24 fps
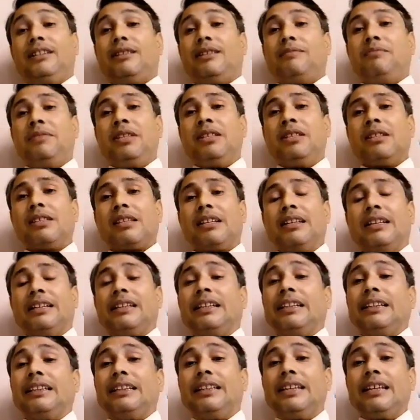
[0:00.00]
It means
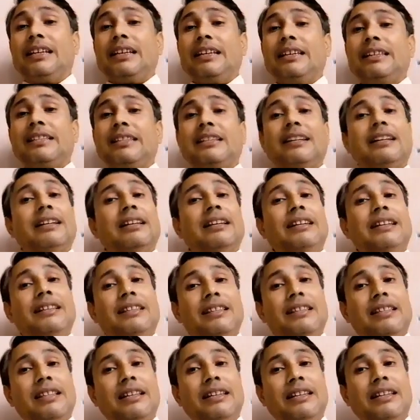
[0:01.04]
there is a
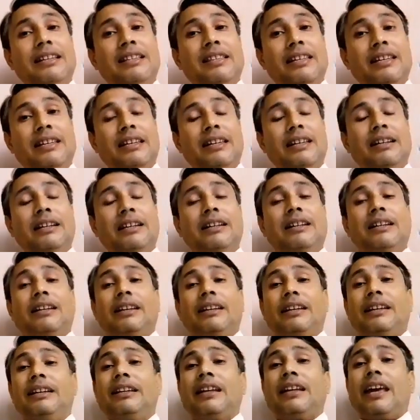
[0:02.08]
legislature
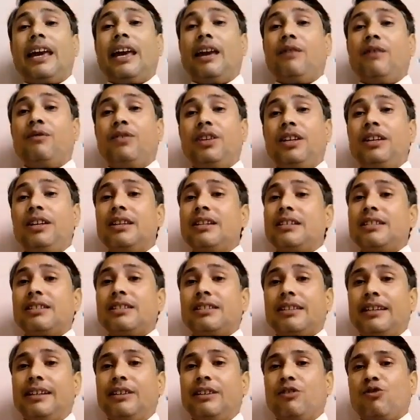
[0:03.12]
in every
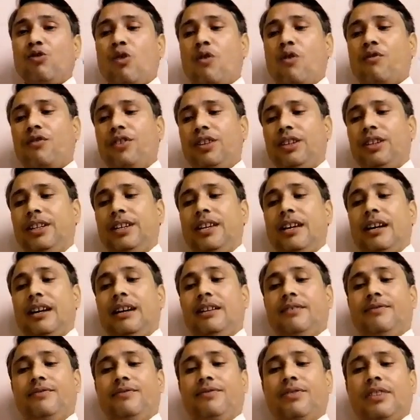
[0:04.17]
state of India.
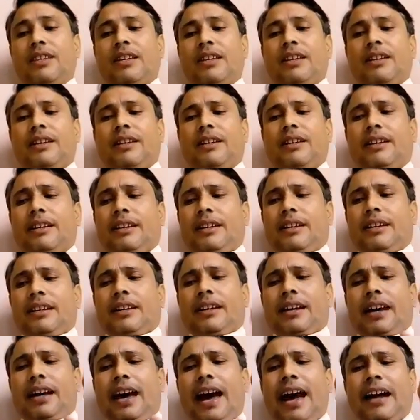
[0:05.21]

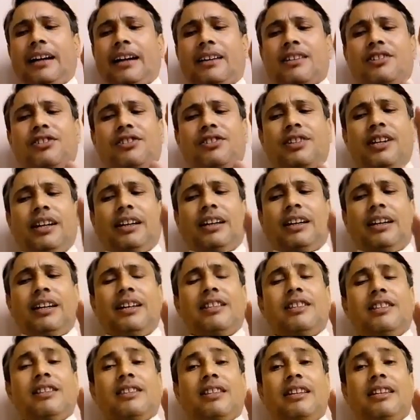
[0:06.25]
At a state
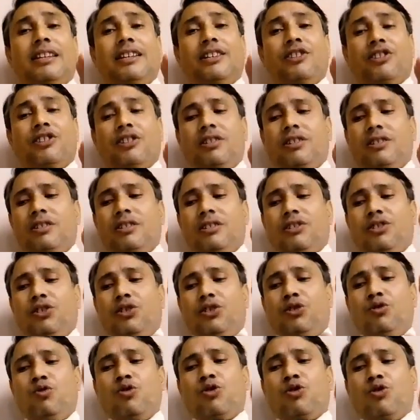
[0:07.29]
legislature
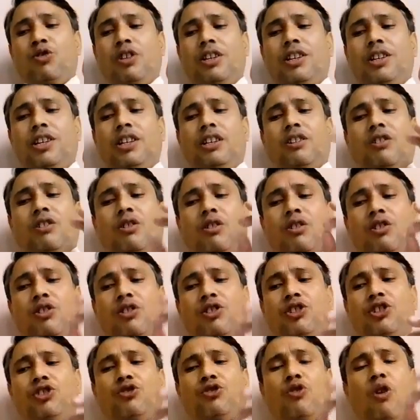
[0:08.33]
usually
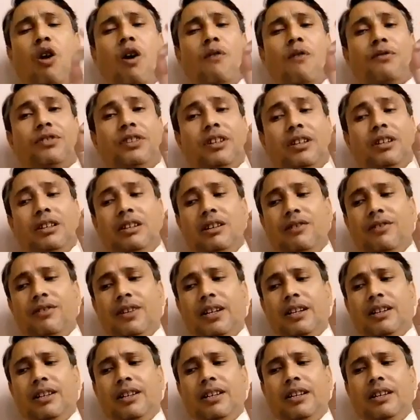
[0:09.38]
consists of the
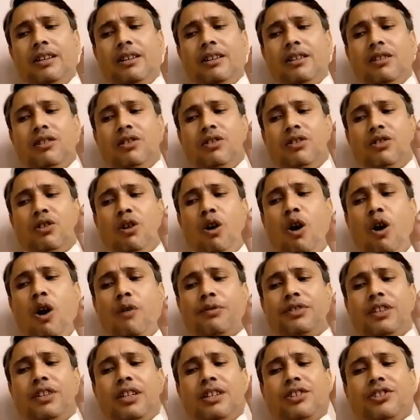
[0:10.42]
governor
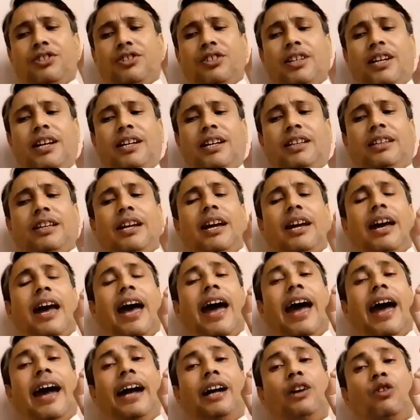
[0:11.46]
of the state
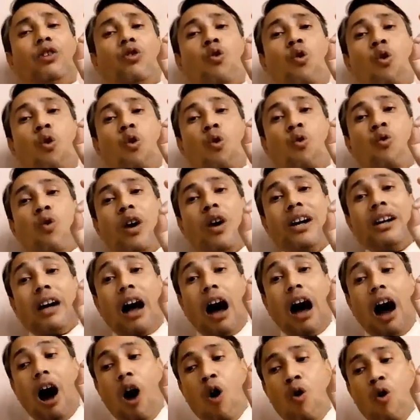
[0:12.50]
and one
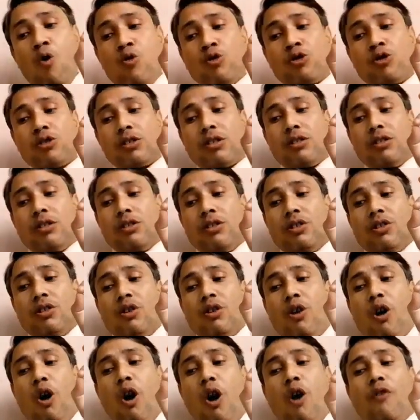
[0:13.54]
house
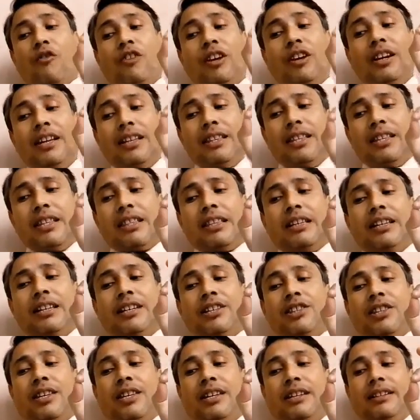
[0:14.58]
of
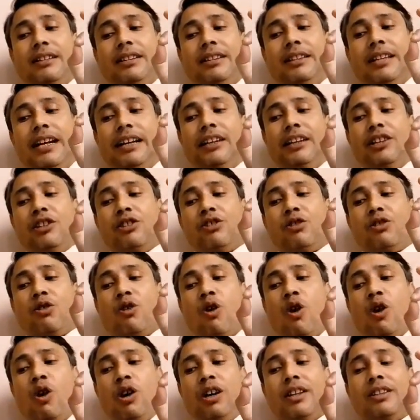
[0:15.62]
legislature, that is
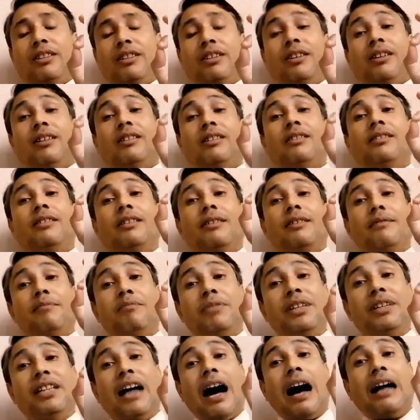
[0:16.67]
called the
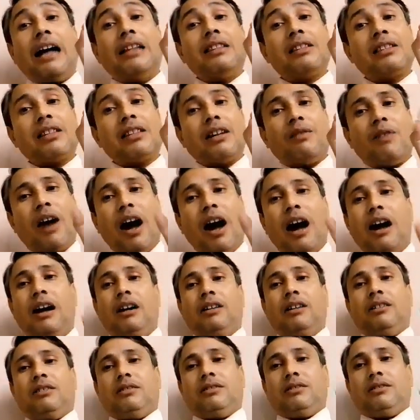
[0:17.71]
Vidhan Sabha.
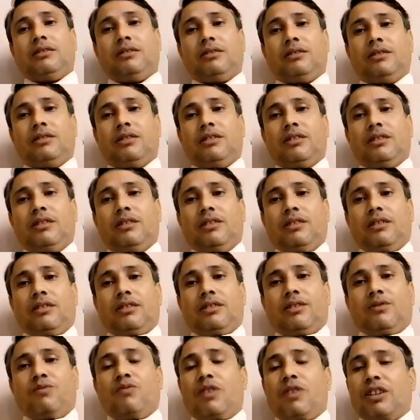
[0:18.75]

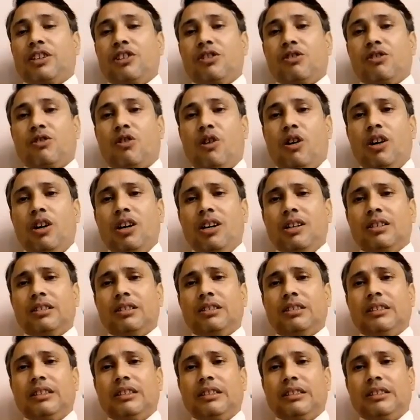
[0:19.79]
What is called
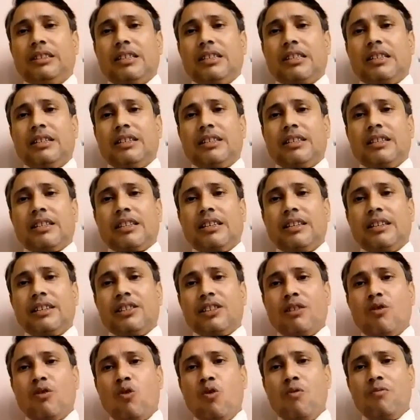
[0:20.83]
this
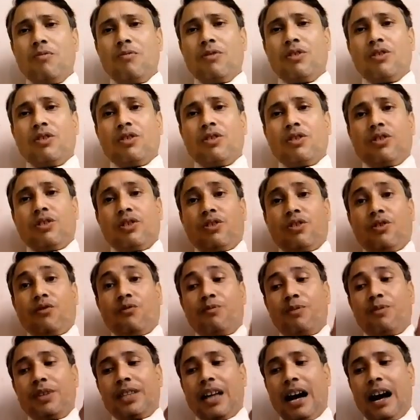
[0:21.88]
legislature?
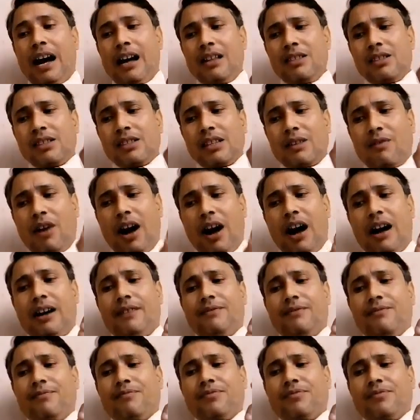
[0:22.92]
Vidhan Sabha.